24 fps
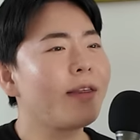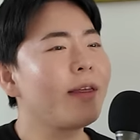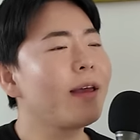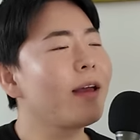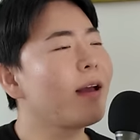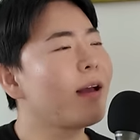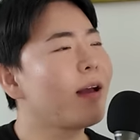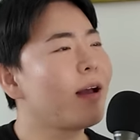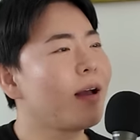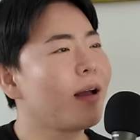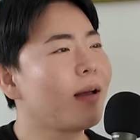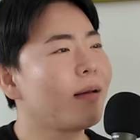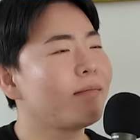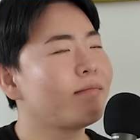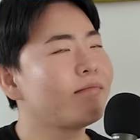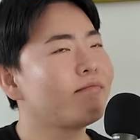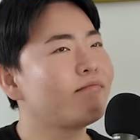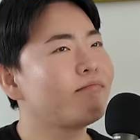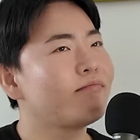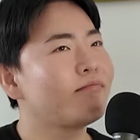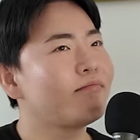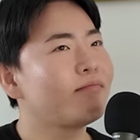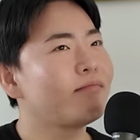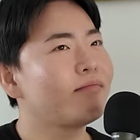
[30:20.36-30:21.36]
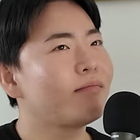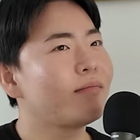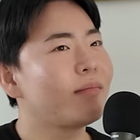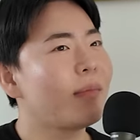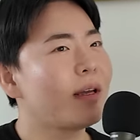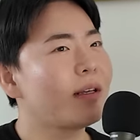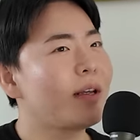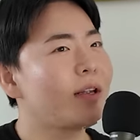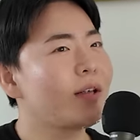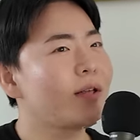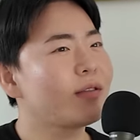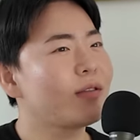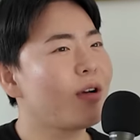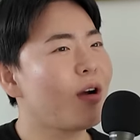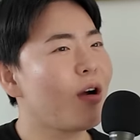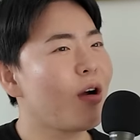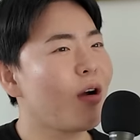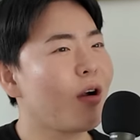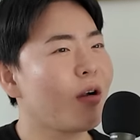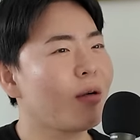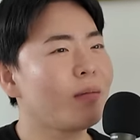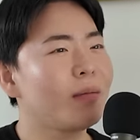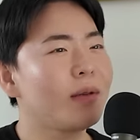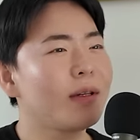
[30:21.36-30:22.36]
I think um, it's
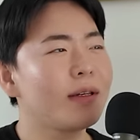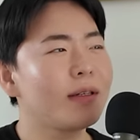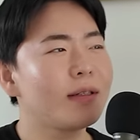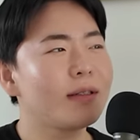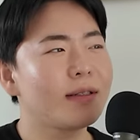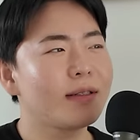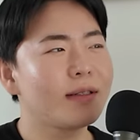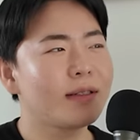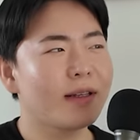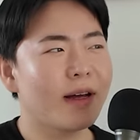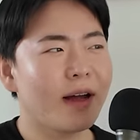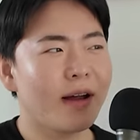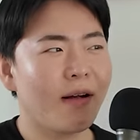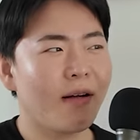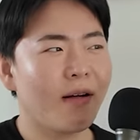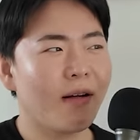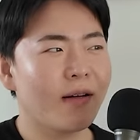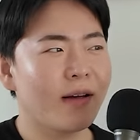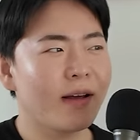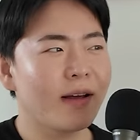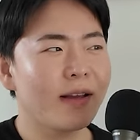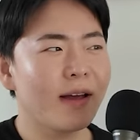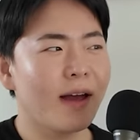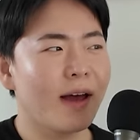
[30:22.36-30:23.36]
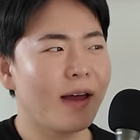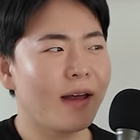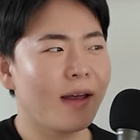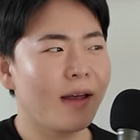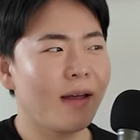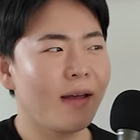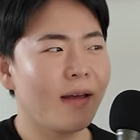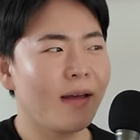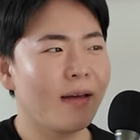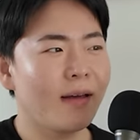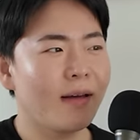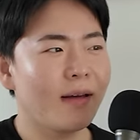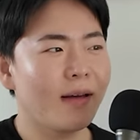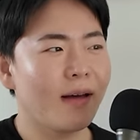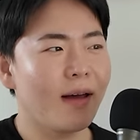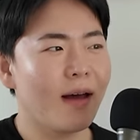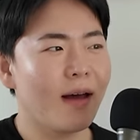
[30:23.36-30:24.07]
harmless, it's lighthearted. Mm-hmm. I